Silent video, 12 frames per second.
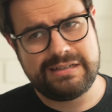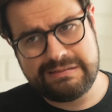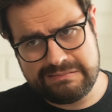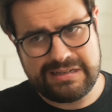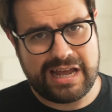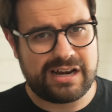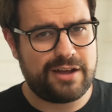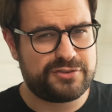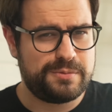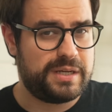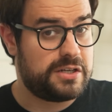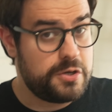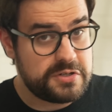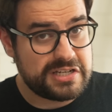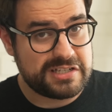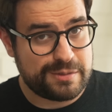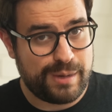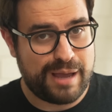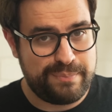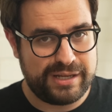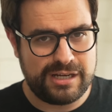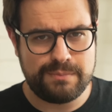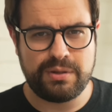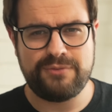Not enough to be a nuisance in my
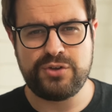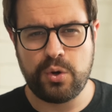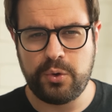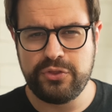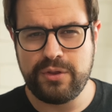opinion, but if you hold